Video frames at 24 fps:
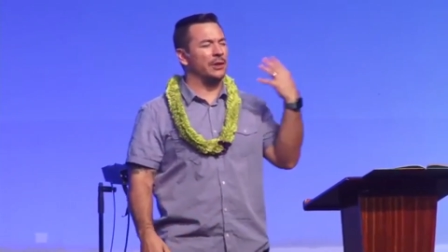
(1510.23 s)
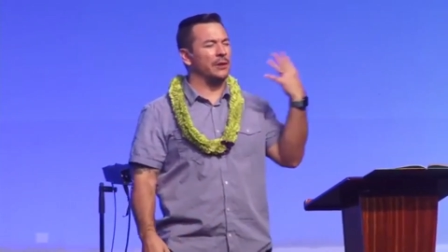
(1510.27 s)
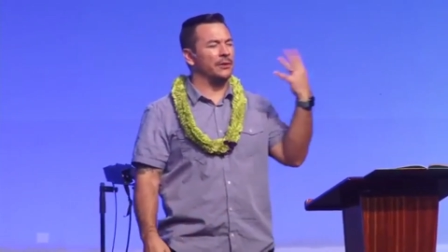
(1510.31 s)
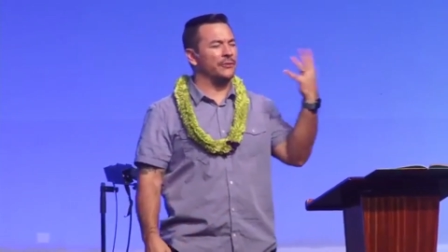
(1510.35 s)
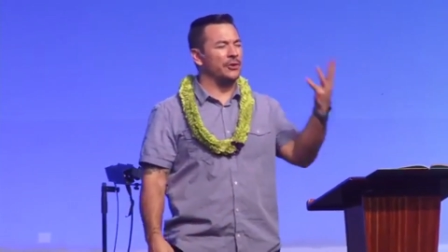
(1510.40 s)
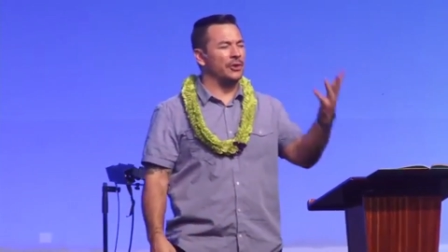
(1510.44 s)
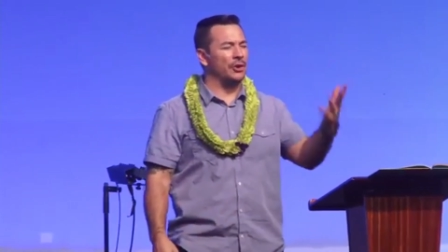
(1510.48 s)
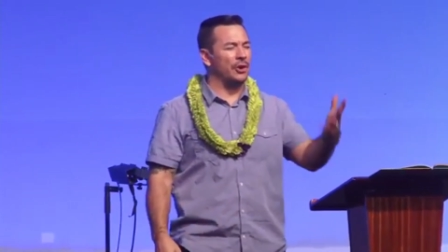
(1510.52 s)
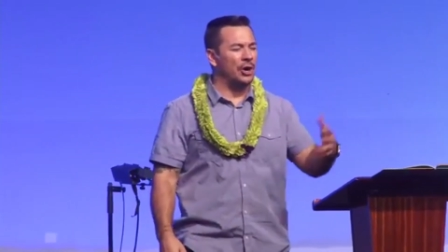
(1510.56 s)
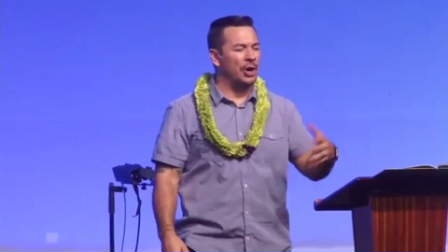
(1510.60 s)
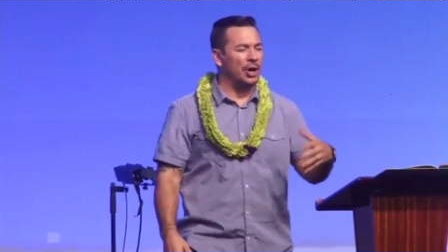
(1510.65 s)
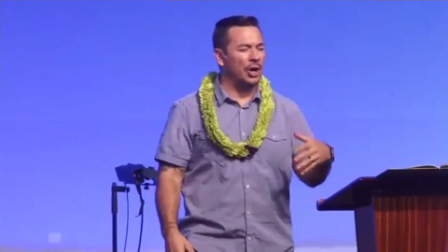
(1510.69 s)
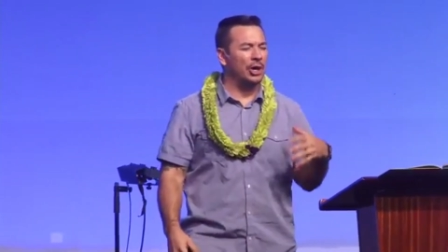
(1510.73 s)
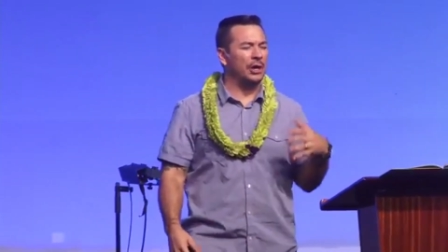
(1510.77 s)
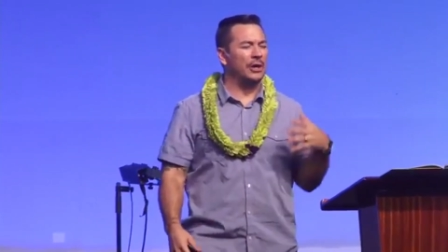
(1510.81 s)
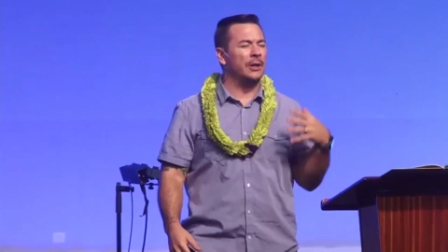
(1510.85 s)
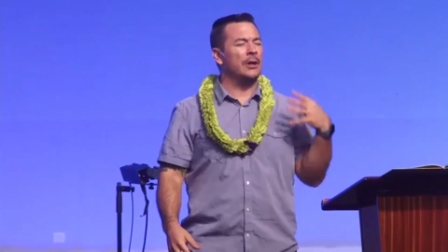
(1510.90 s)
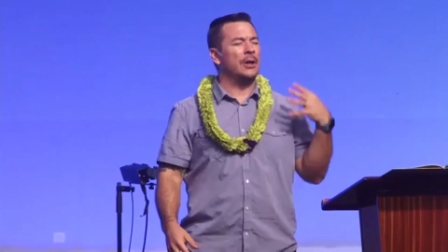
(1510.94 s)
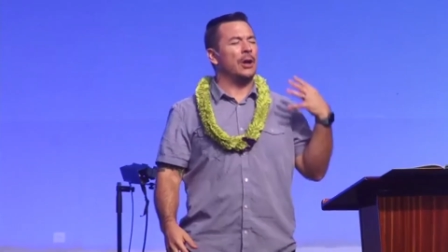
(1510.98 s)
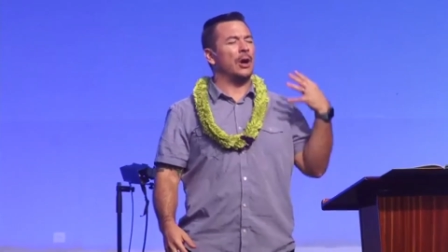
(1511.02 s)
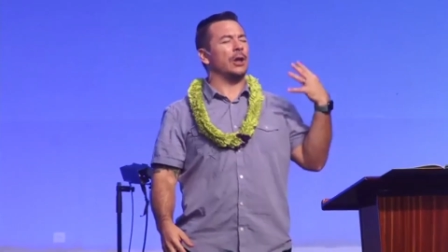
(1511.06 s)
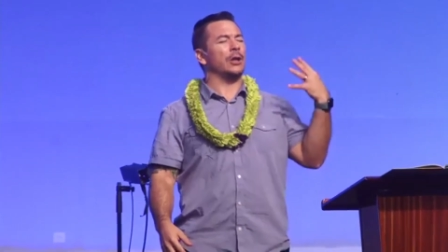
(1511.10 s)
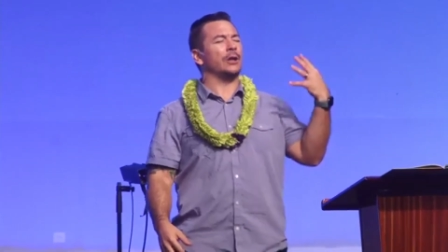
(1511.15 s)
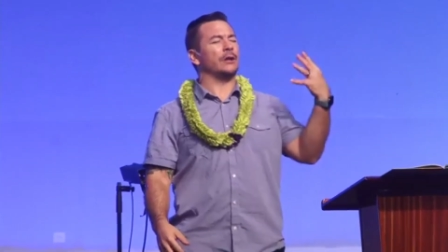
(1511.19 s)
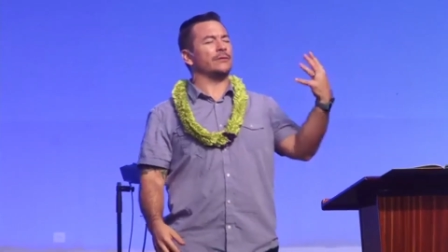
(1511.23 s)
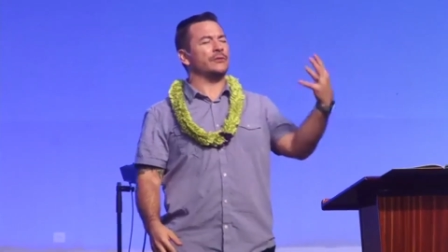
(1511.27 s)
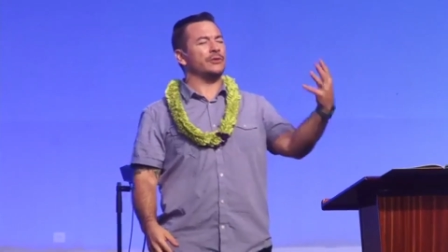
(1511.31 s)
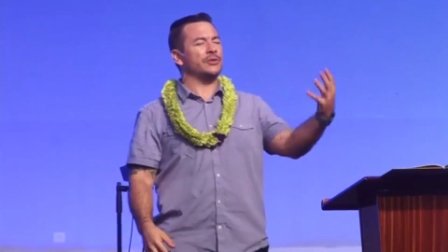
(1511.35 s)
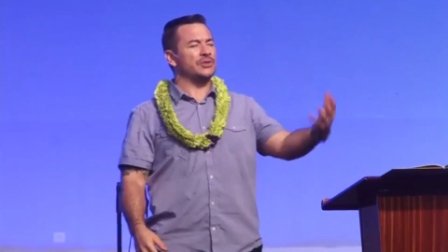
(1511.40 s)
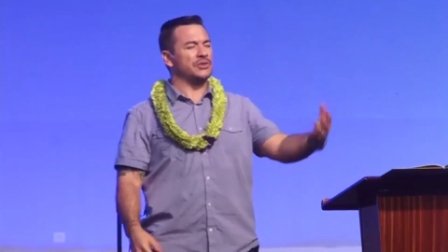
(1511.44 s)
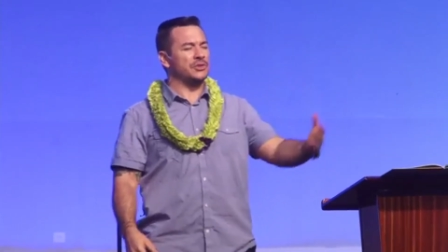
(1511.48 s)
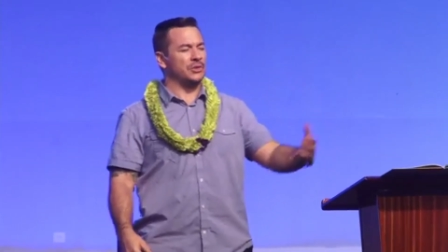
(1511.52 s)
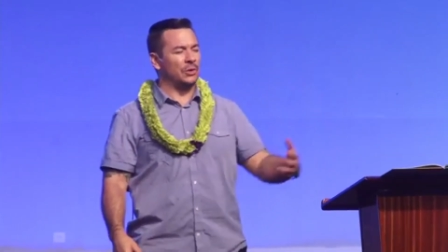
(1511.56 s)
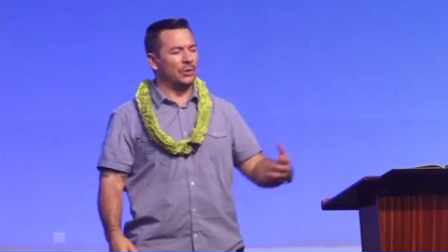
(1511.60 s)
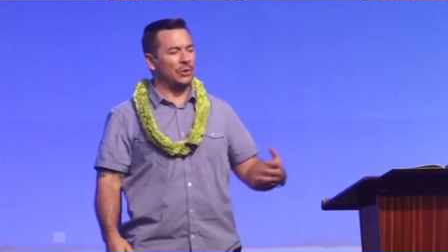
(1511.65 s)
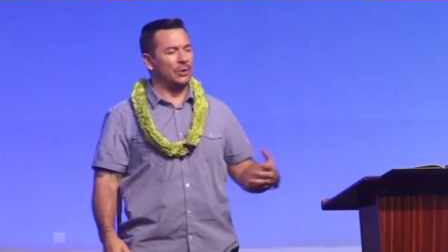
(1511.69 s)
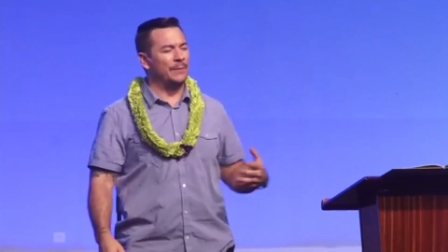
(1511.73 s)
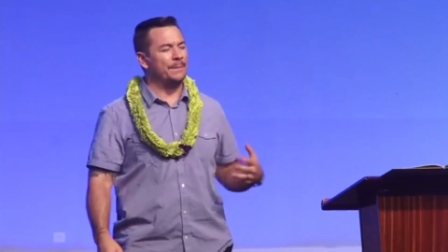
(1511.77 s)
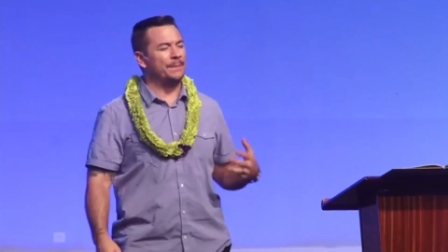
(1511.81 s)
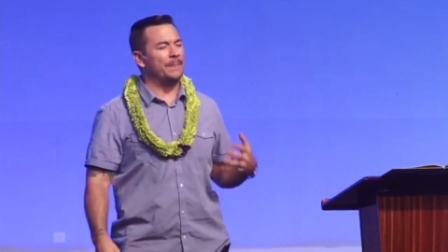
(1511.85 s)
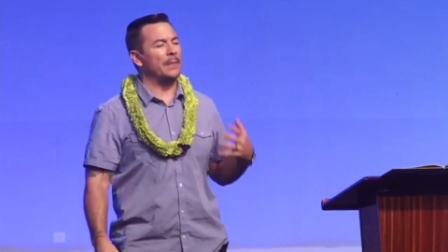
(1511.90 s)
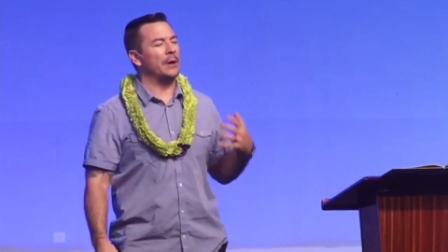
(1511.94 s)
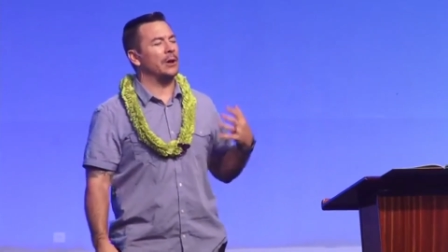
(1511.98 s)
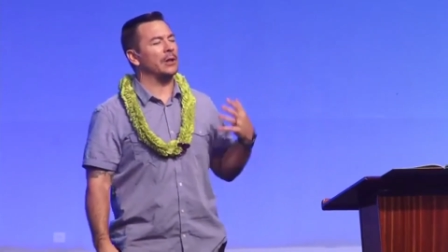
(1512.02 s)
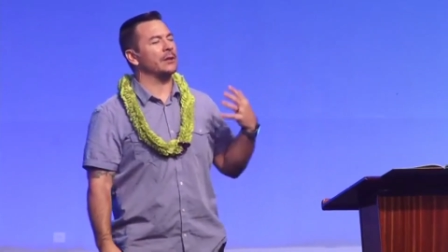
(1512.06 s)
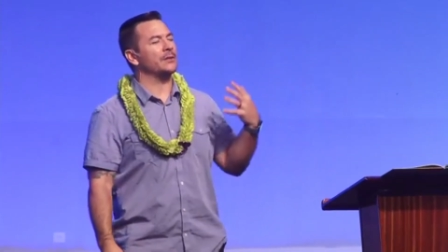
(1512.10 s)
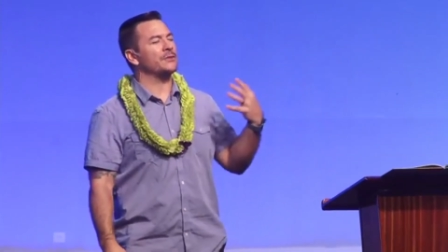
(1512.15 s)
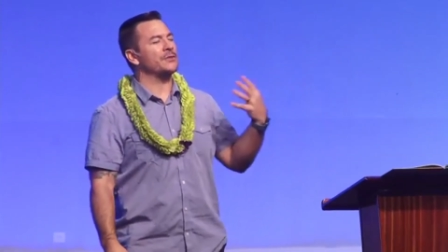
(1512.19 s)
of your heart, all of your soul,
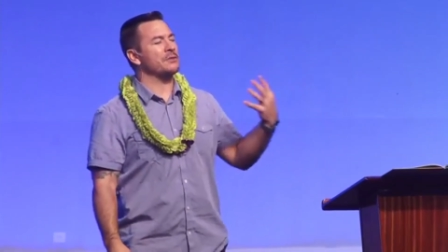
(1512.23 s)
all of your